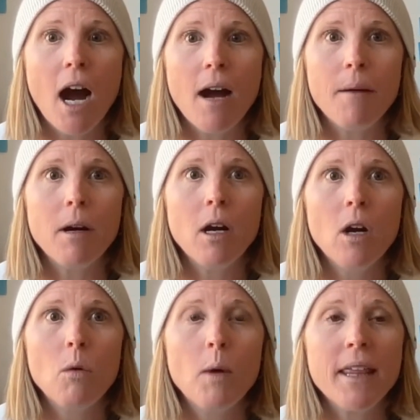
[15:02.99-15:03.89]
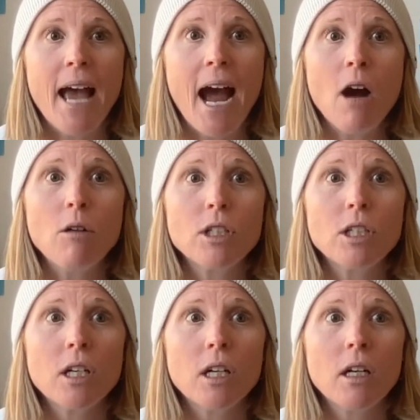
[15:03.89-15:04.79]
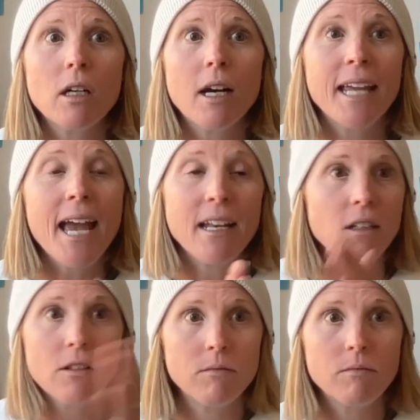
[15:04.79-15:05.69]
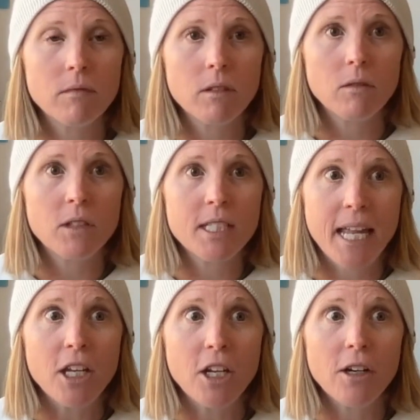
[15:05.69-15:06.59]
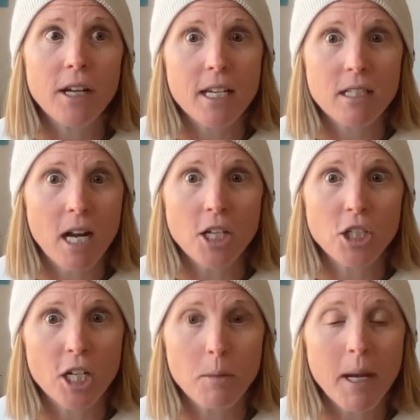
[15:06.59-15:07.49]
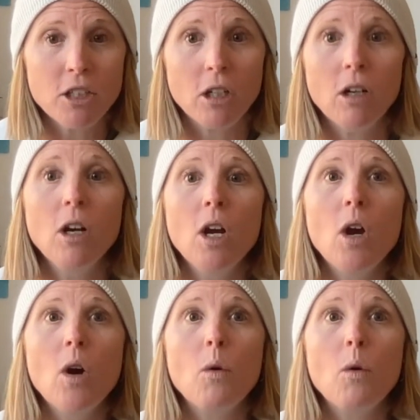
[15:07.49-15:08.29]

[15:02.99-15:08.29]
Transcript: Um, without, again, stay curious, not judgmental.